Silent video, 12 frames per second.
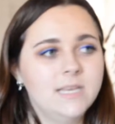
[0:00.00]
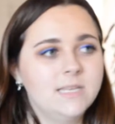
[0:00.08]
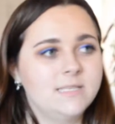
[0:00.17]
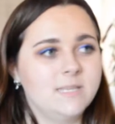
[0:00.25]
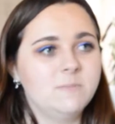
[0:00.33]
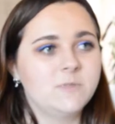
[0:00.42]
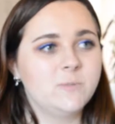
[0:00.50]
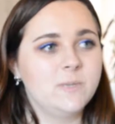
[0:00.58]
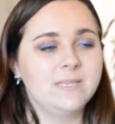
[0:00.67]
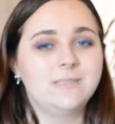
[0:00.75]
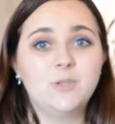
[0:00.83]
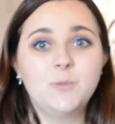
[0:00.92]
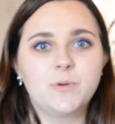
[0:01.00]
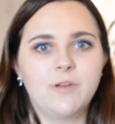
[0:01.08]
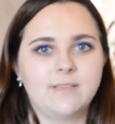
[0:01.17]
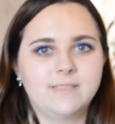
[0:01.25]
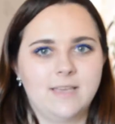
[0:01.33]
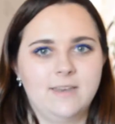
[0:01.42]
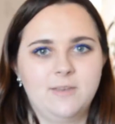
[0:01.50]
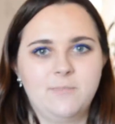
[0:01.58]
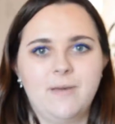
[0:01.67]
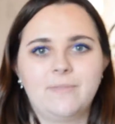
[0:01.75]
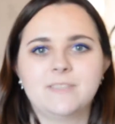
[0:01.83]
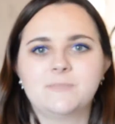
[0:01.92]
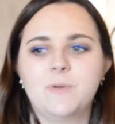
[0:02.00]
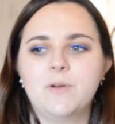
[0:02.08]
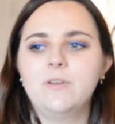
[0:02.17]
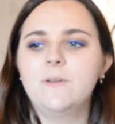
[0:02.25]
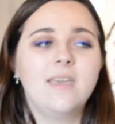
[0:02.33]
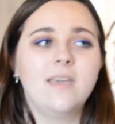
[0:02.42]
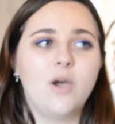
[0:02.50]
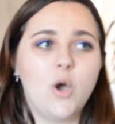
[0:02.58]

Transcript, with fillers: seems to be super excited about this book.